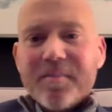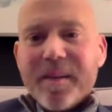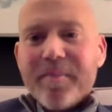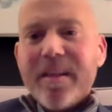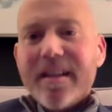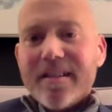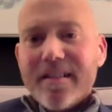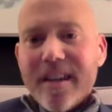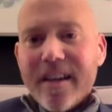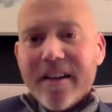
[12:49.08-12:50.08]

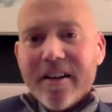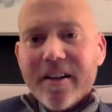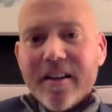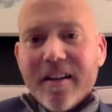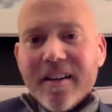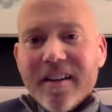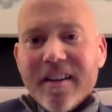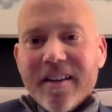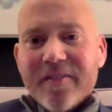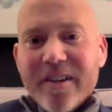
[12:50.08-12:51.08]
PSA here
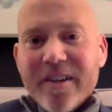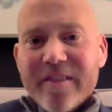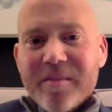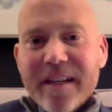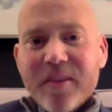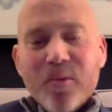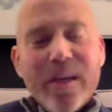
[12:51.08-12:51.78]
for everybody.